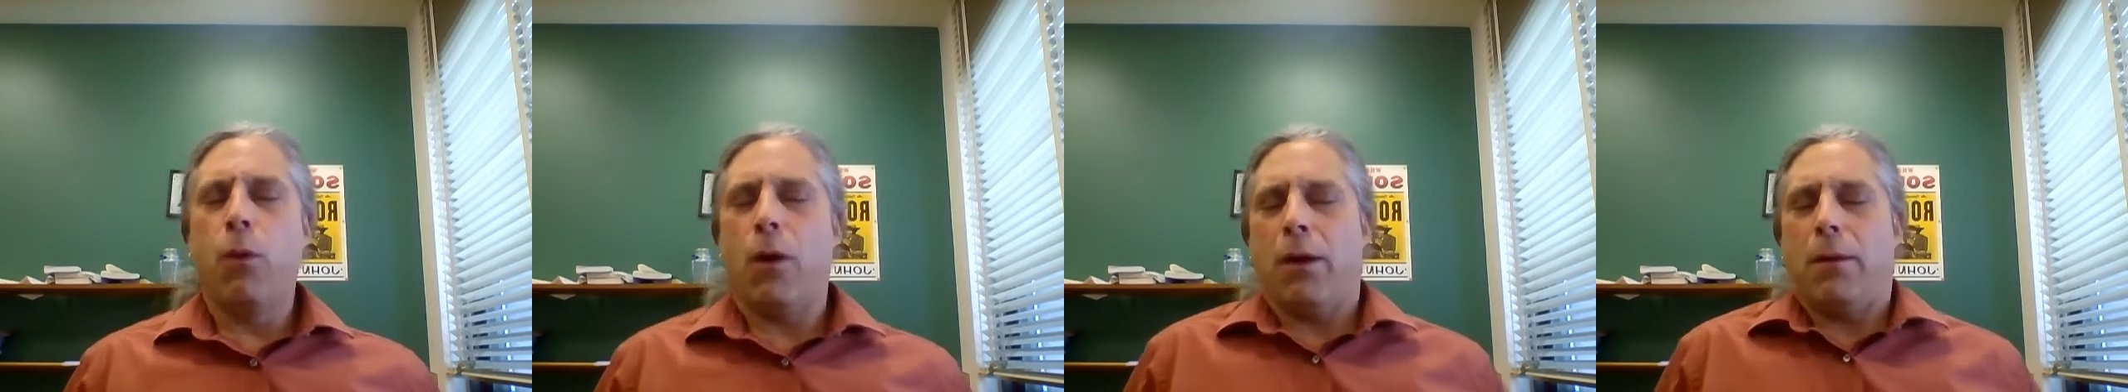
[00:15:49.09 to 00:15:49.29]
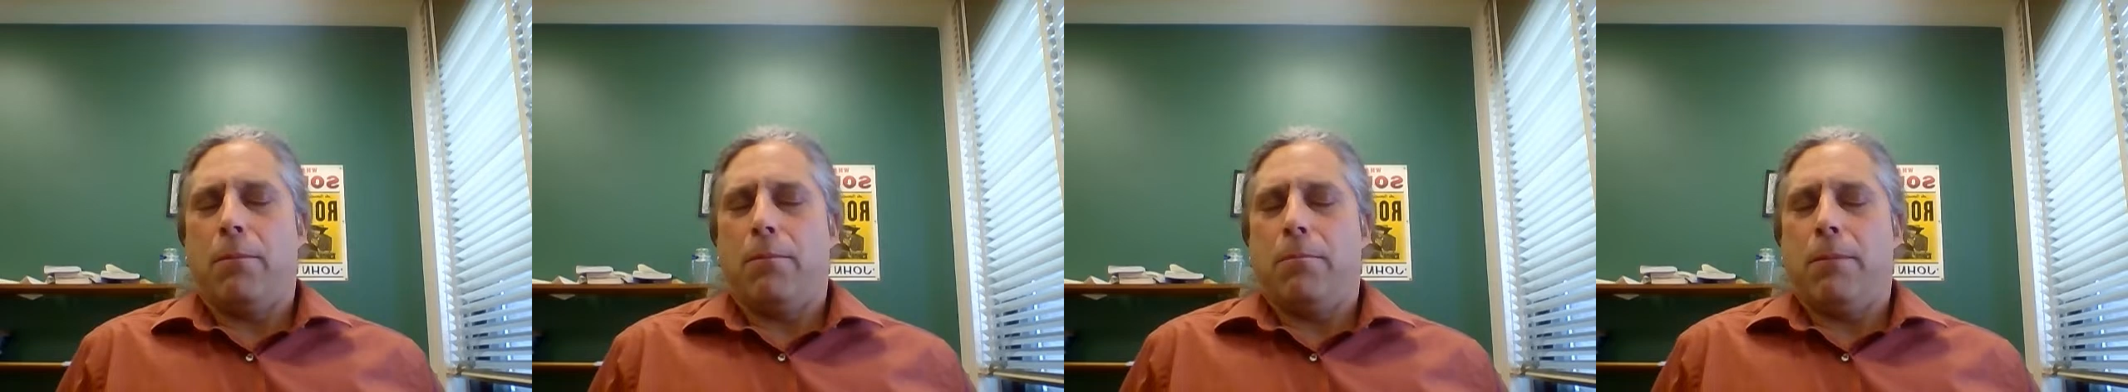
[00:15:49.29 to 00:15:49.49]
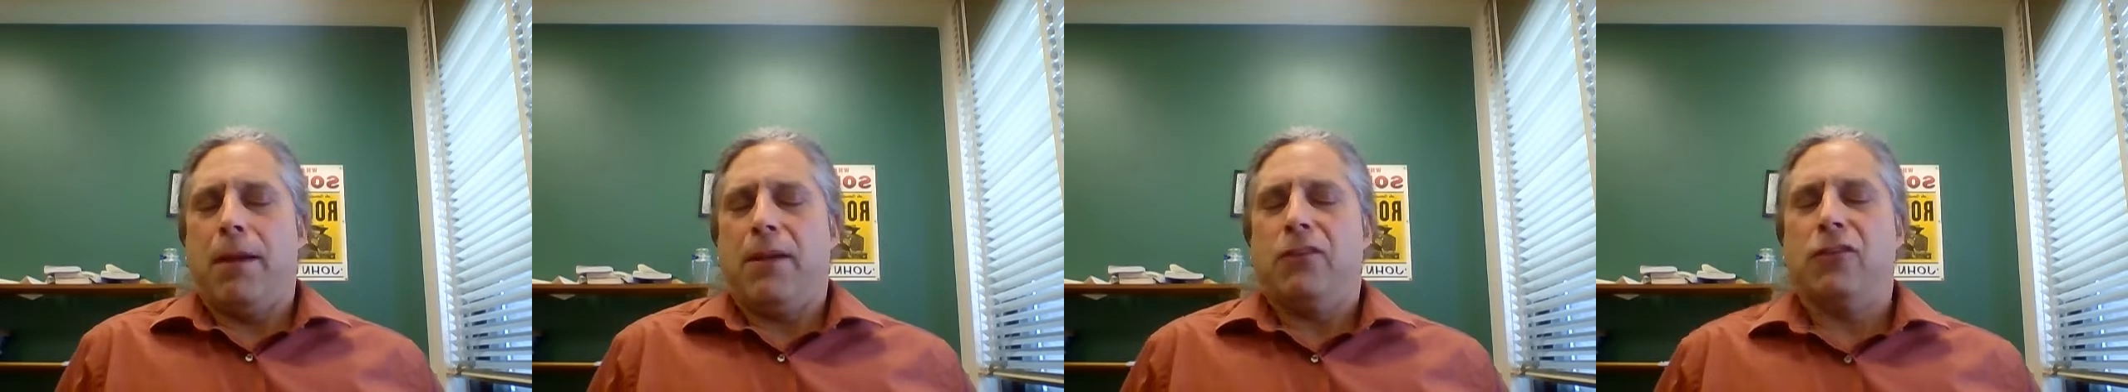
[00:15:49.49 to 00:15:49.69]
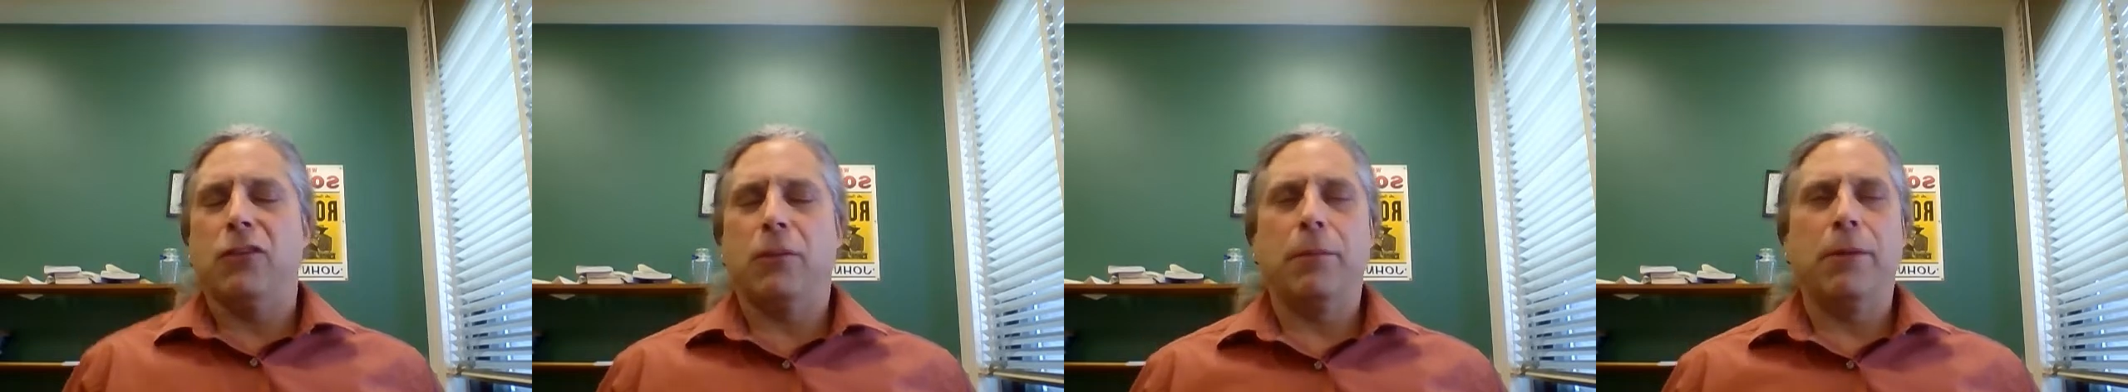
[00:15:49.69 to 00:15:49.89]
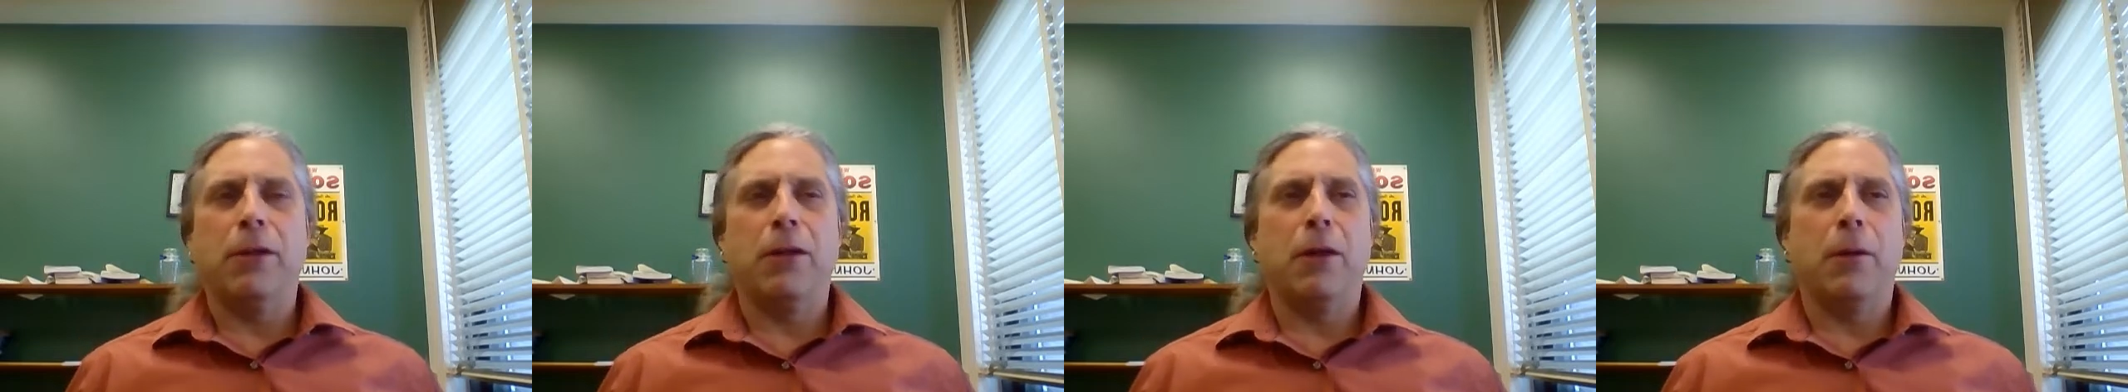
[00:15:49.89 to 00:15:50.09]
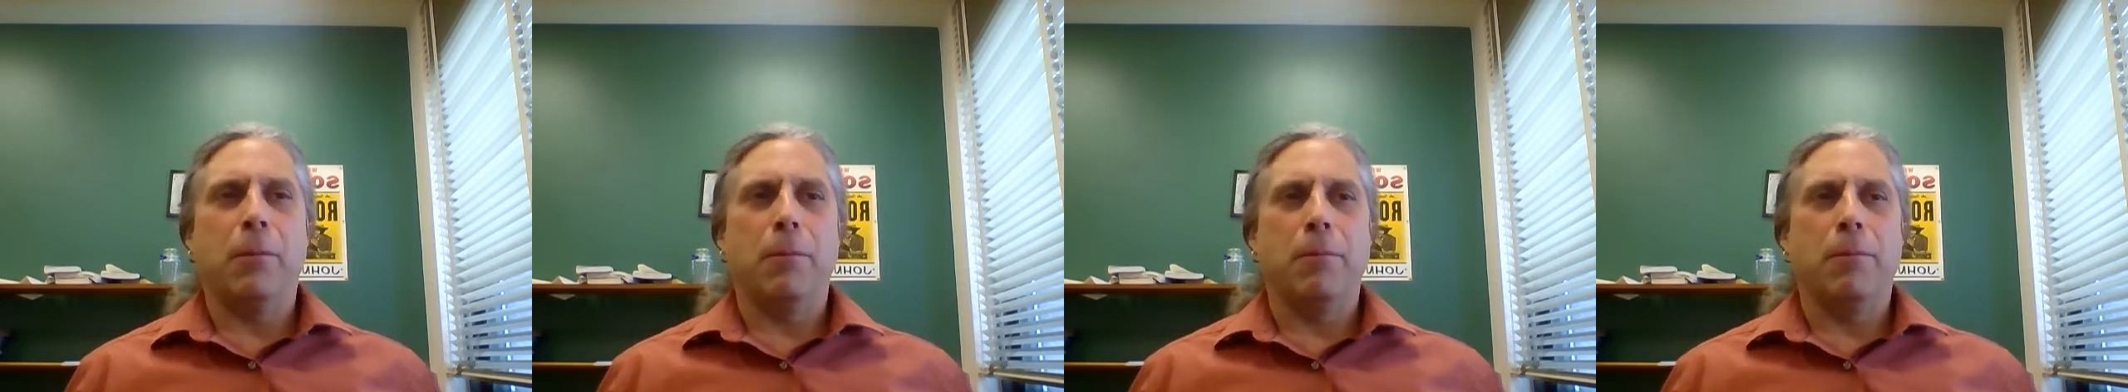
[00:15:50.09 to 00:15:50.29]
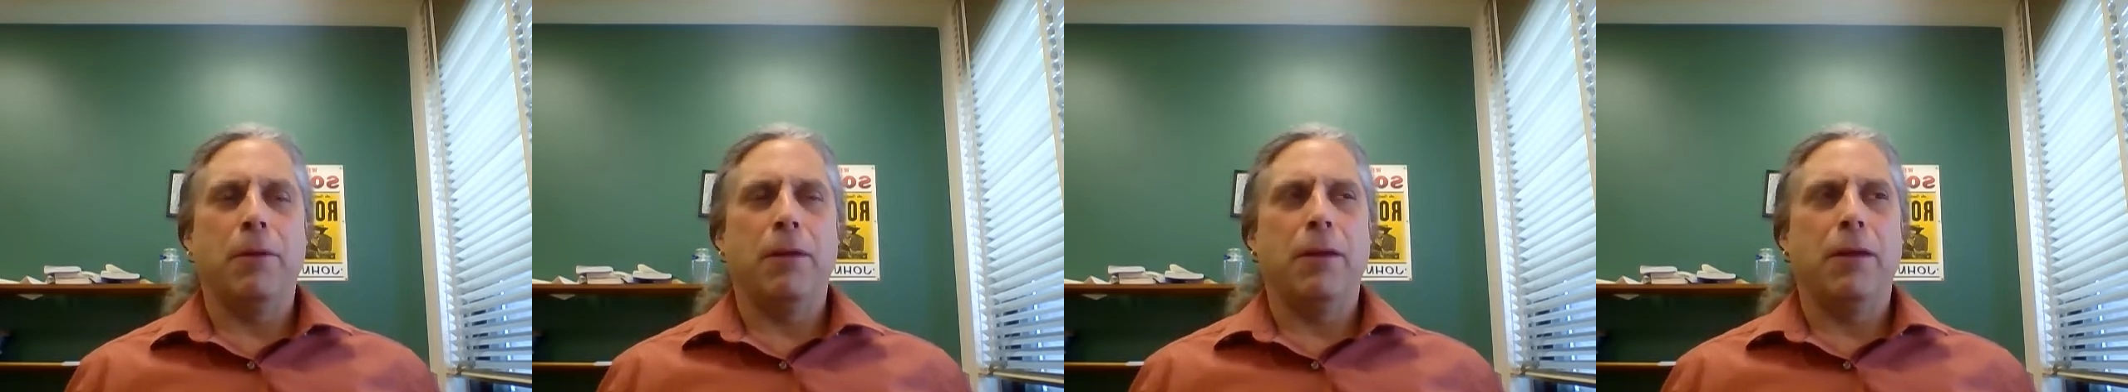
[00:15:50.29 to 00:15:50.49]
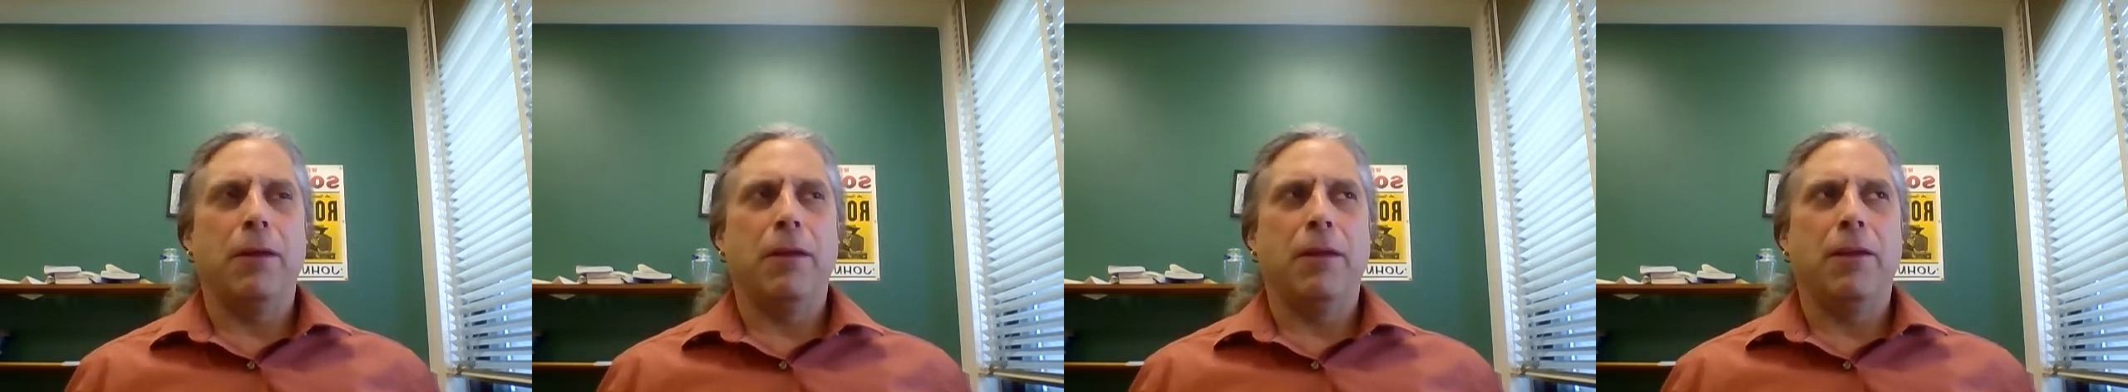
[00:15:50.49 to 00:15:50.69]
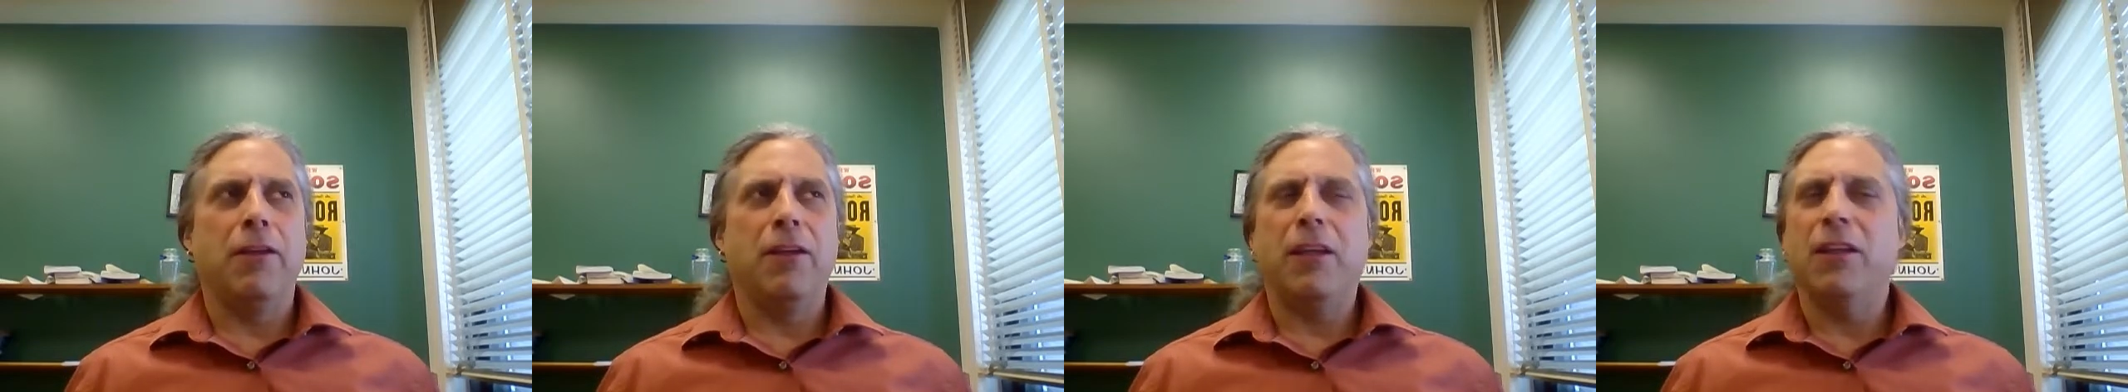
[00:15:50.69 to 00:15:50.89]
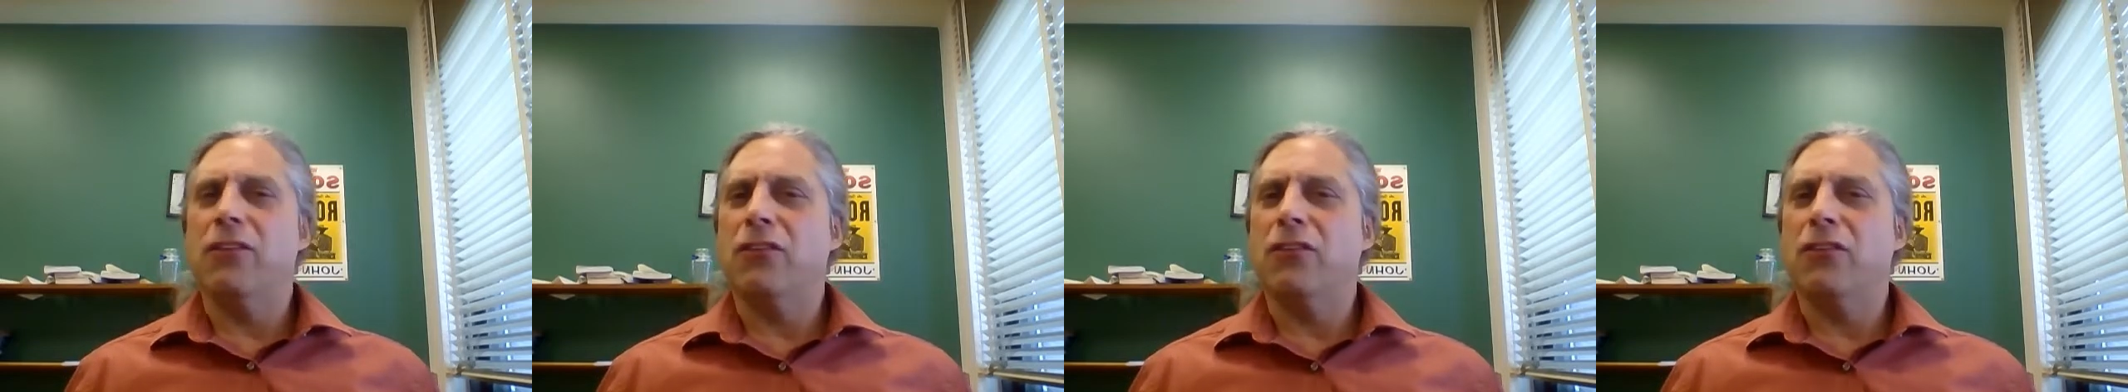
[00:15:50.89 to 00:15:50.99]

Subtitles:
What makes something an